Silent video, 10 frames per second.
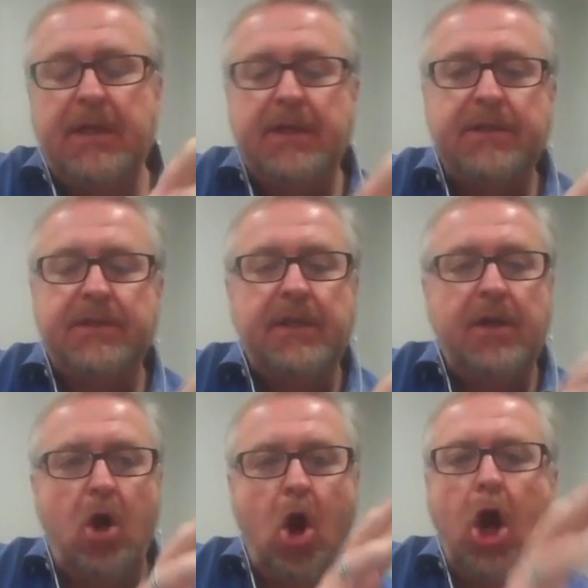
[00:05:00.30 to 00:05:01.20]
is
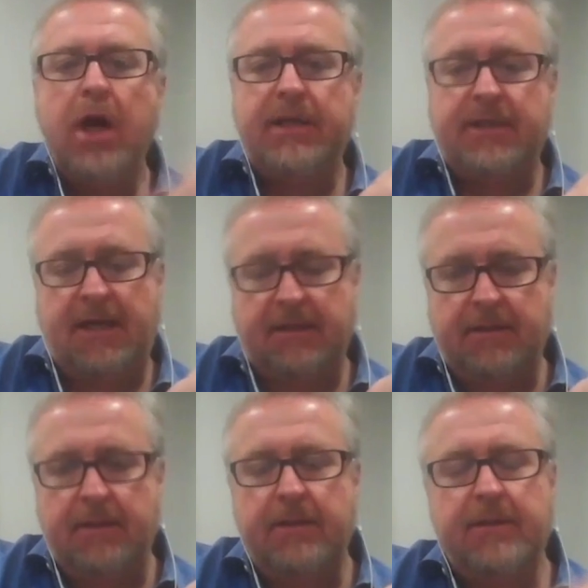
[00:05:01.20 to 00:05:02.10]

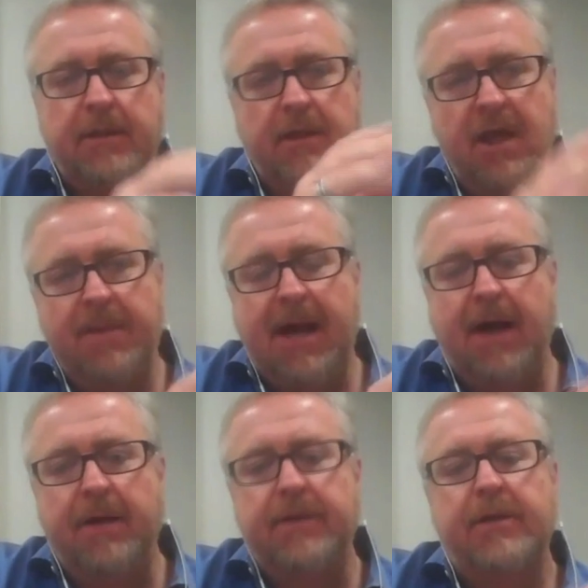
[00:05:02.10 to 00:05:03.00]
architected to come
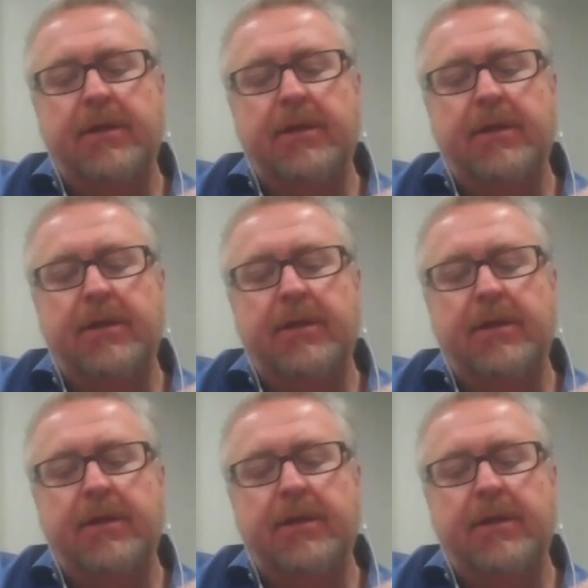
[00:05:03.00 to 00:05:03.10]
out